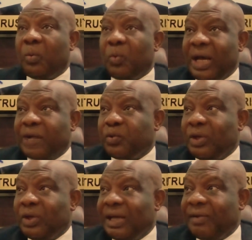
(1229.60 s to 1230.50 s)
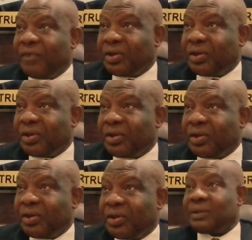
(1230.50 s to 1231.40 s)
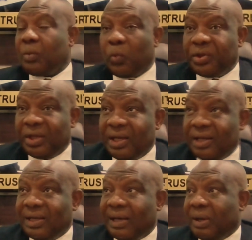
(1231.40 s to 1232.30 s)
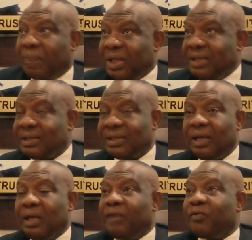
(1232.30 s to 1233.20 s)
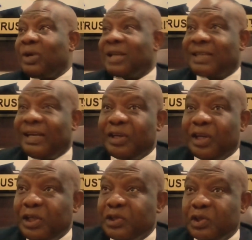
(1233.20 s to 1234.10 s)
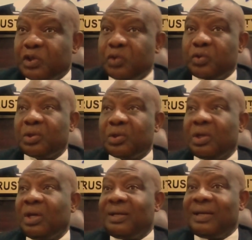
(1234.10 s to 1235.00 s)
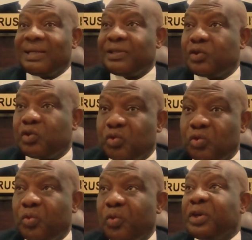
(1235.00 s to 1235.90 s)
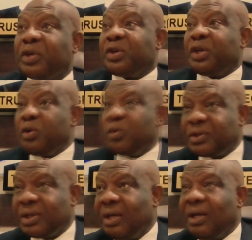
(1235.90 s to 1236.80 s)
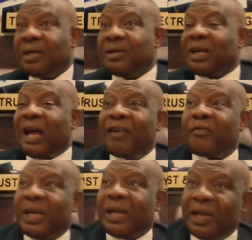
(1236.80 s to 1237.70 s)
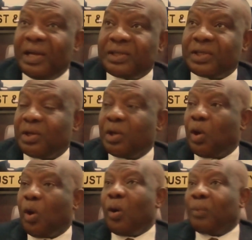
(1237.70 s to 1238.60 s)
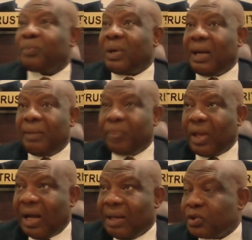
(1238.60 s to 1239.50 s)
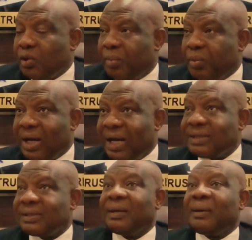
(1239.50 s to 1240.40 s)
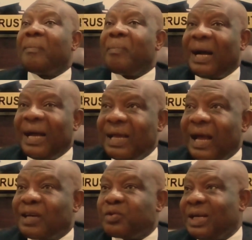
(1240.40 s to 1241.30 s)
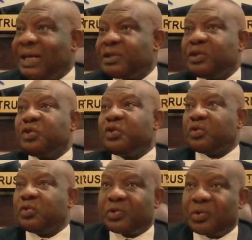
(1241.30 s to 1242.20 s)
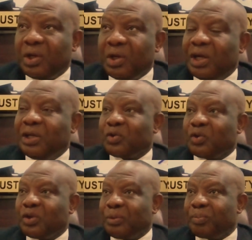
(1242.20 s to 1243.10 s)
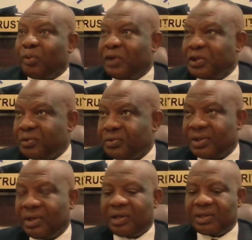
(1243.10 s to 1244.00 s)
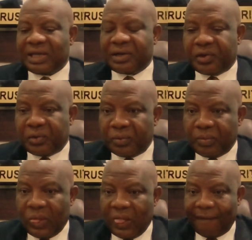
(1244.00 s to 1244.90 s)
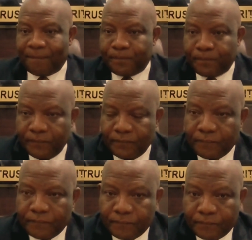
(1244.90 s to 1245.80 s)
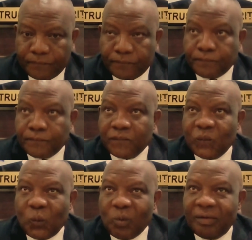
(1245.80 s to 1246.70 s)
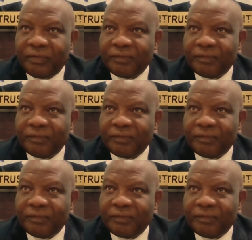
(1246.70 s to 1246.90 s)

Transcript: we are doing everything that is within our means, even as an institute, that is to reduce the average age of stockbrokers by attracting youth into the profession. What is the average age now? How old can you be?